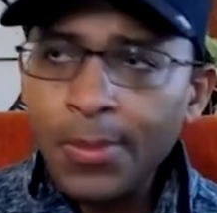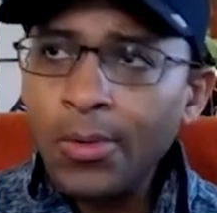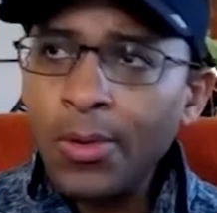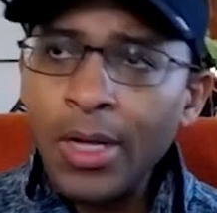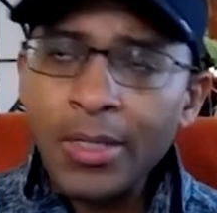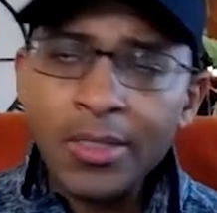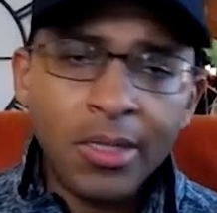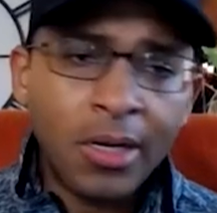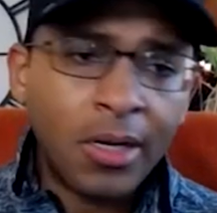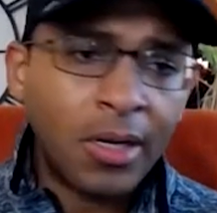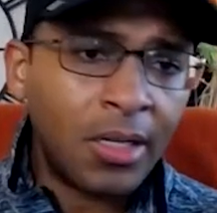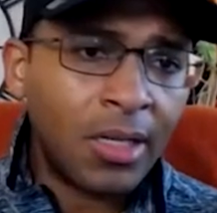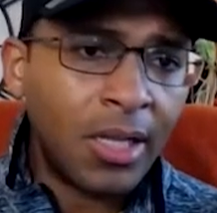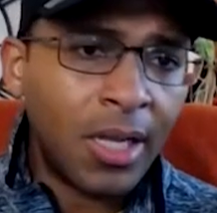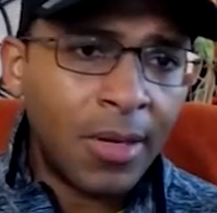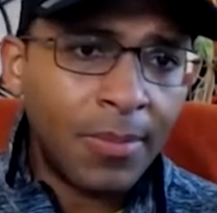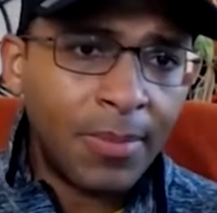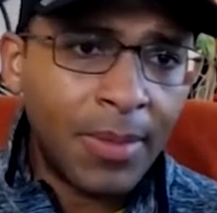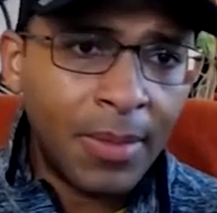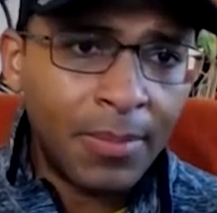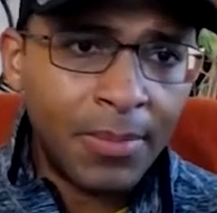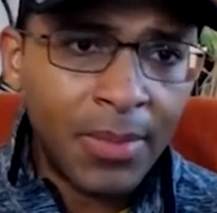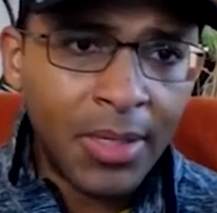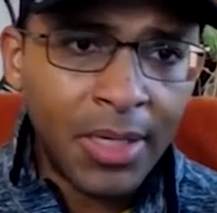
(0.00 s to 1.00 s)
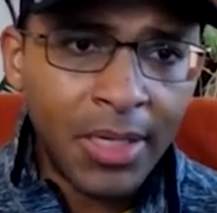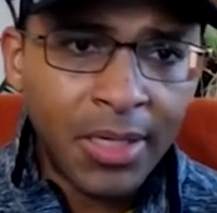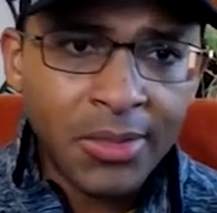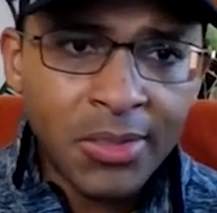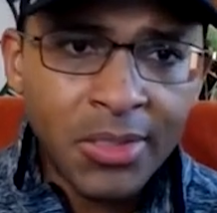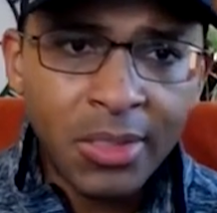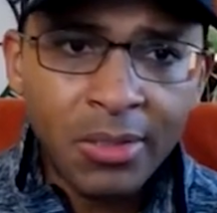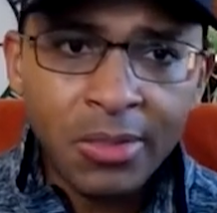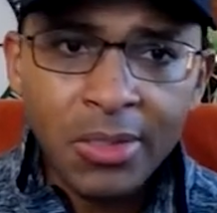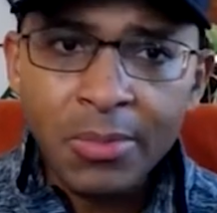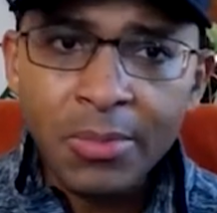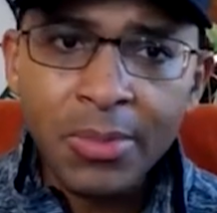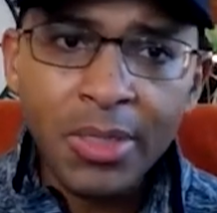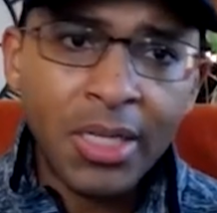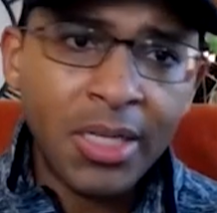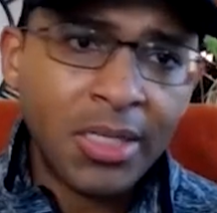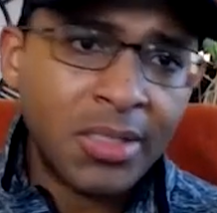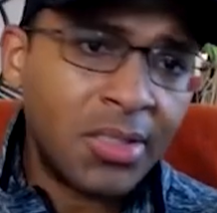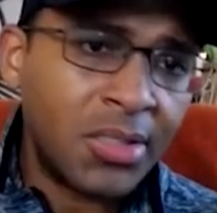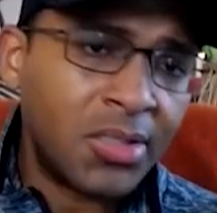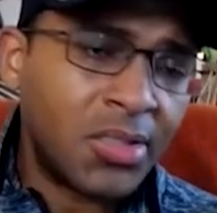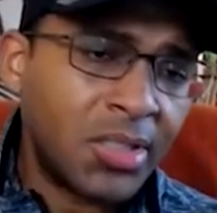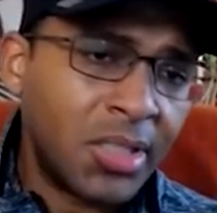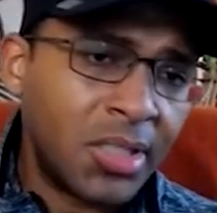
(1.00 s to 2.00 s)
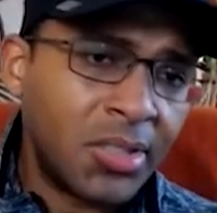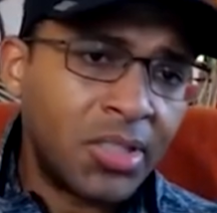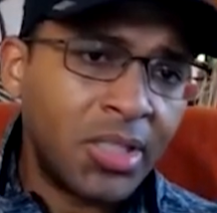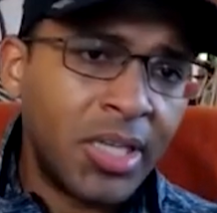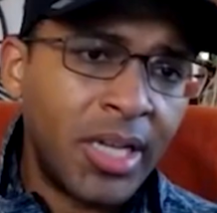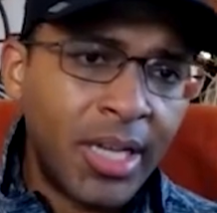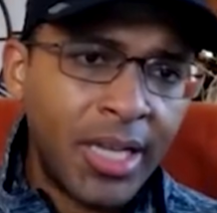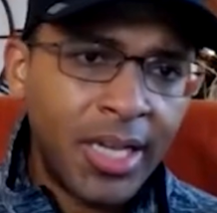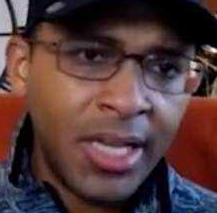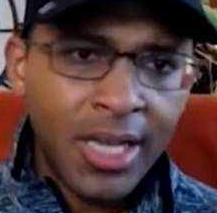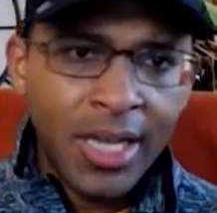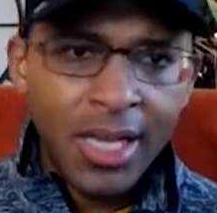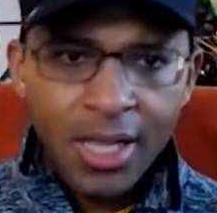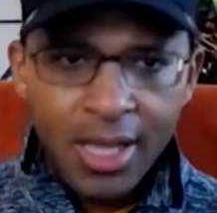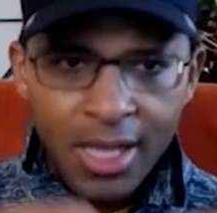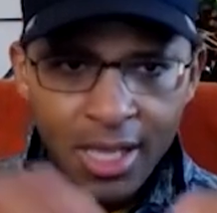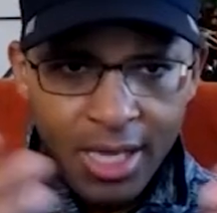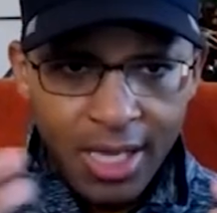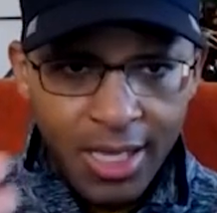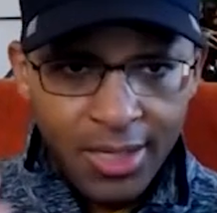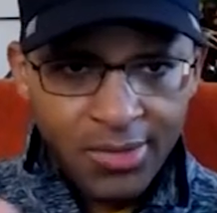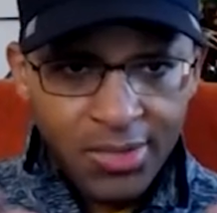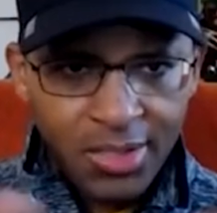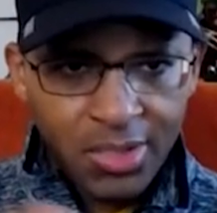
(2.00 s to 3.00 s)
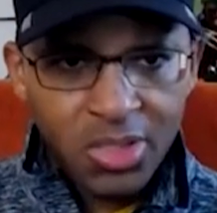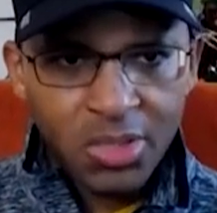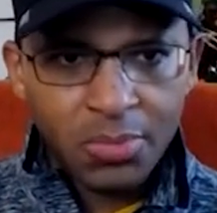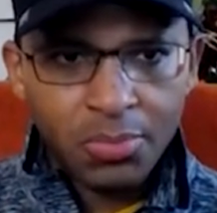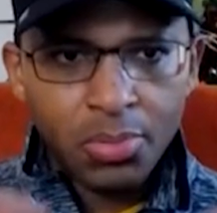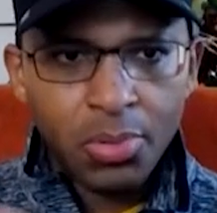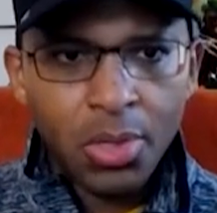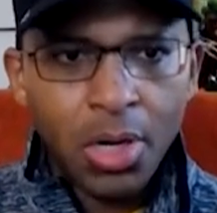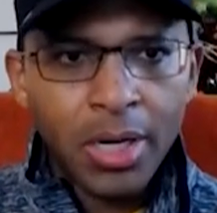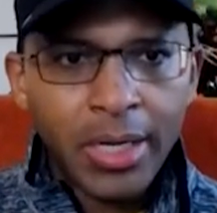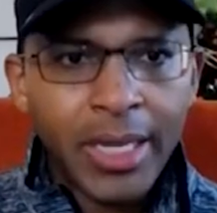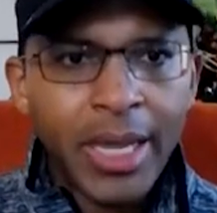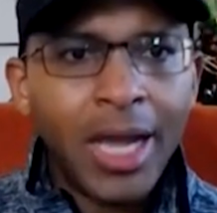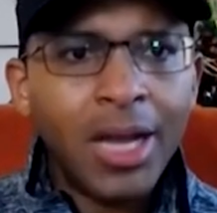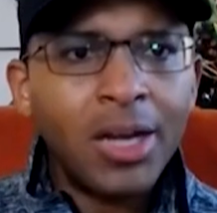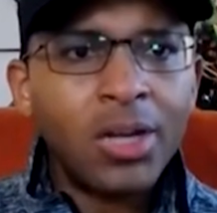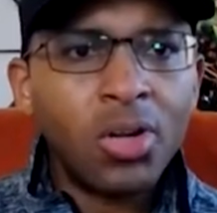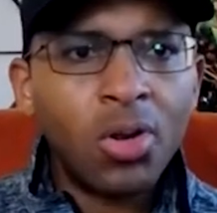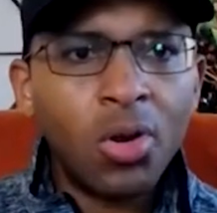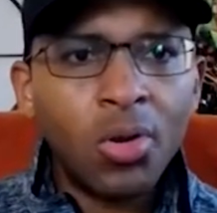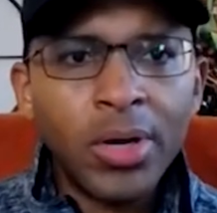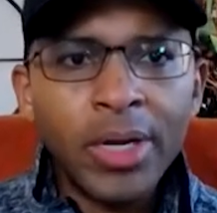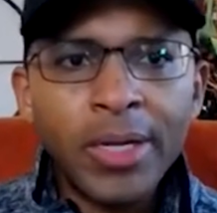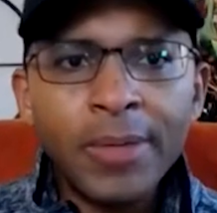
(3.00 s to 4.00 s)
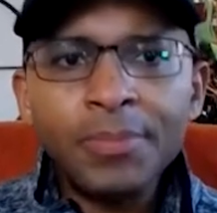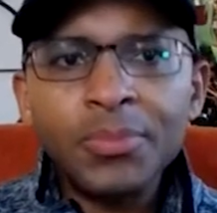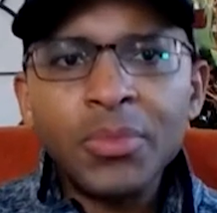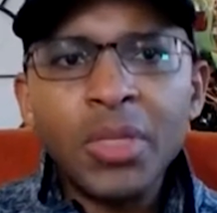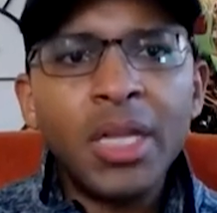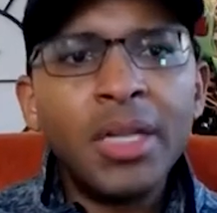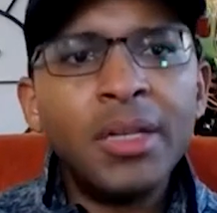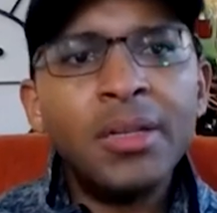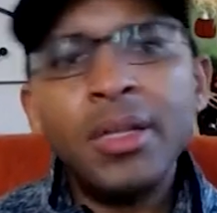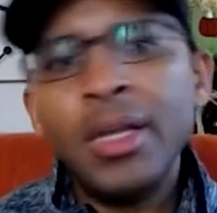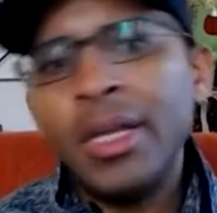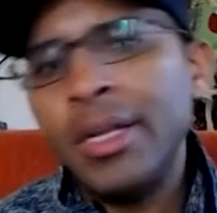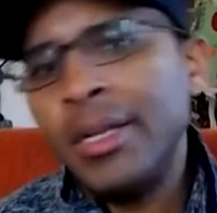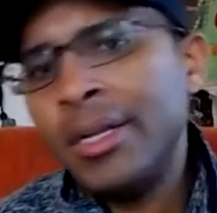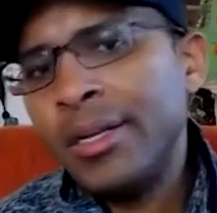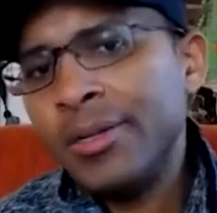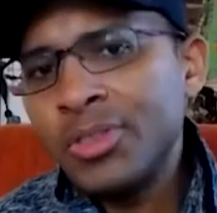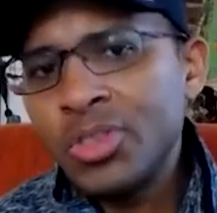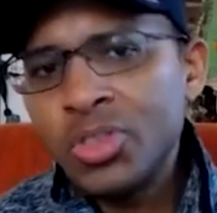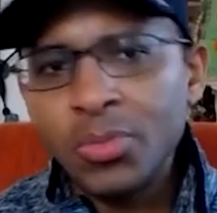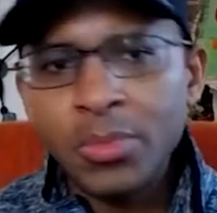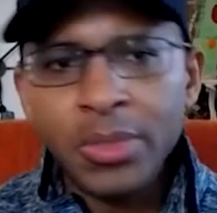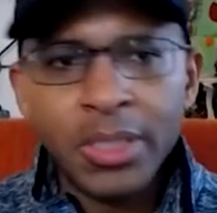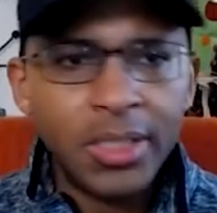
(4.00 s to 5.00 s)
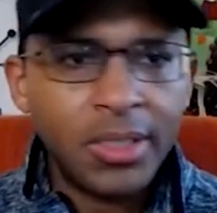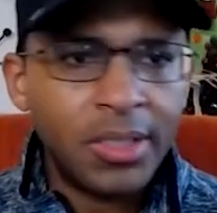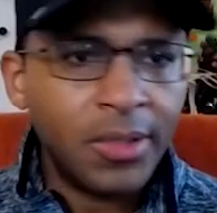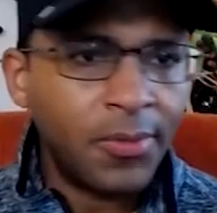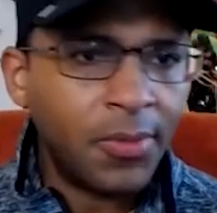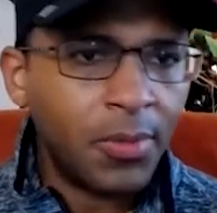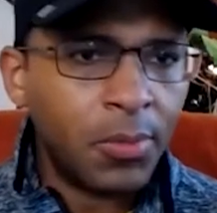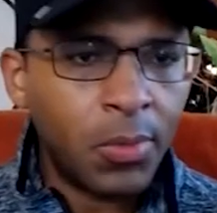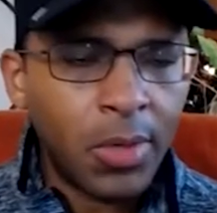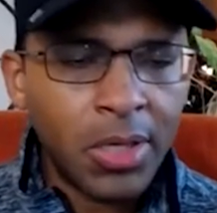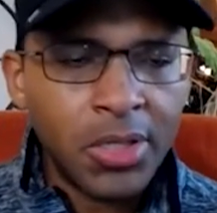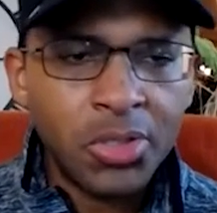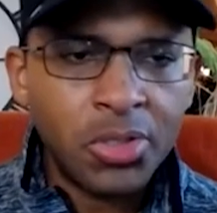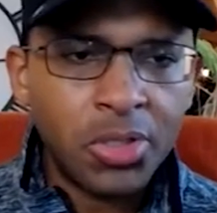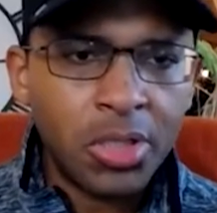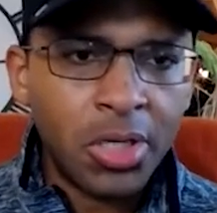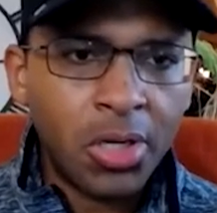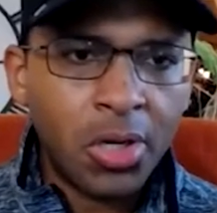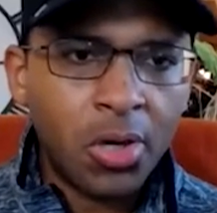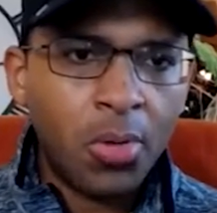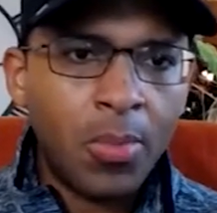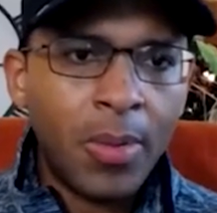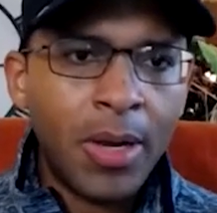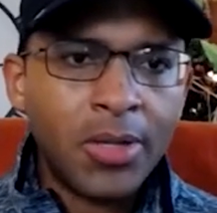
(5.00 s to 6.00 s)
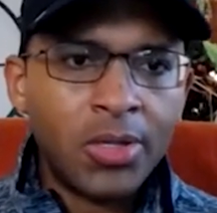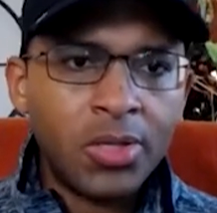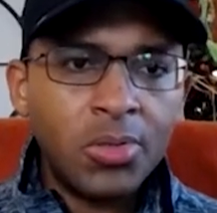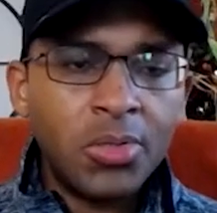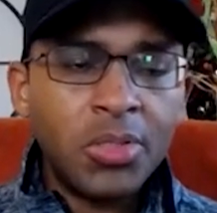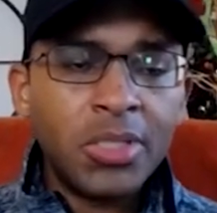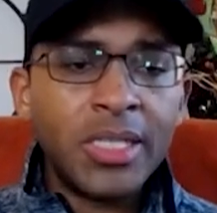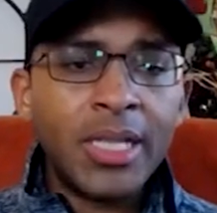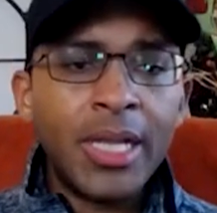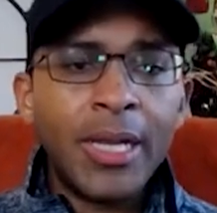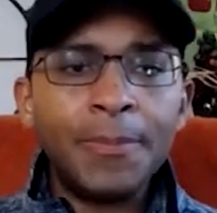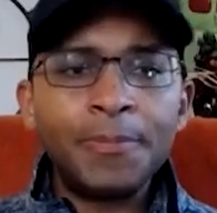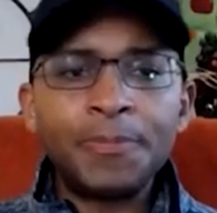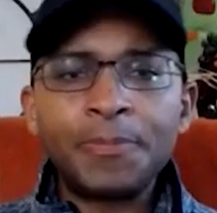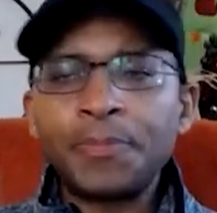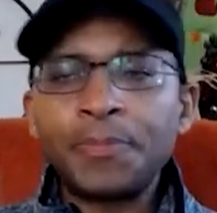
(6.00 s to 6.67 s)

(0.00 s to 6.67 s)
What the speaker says: I talk a lot about being a consultant because it's such a broad category, and there's so many different ways you can go about using that.